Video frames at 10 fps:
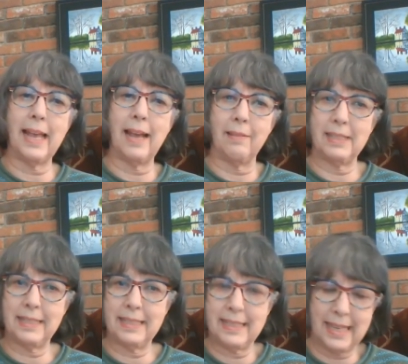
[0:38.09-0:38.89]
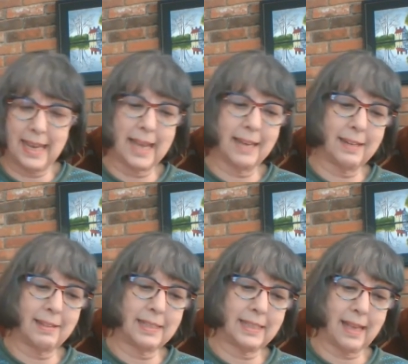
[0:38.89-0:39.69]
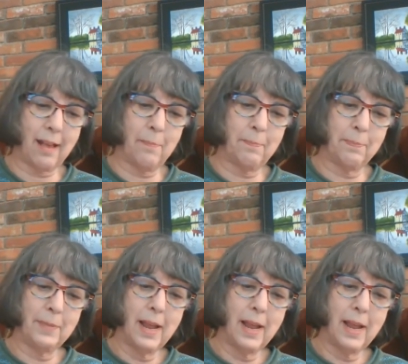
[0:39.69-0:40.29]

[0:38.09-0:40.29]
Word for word: Uh, this is the end of the psalm.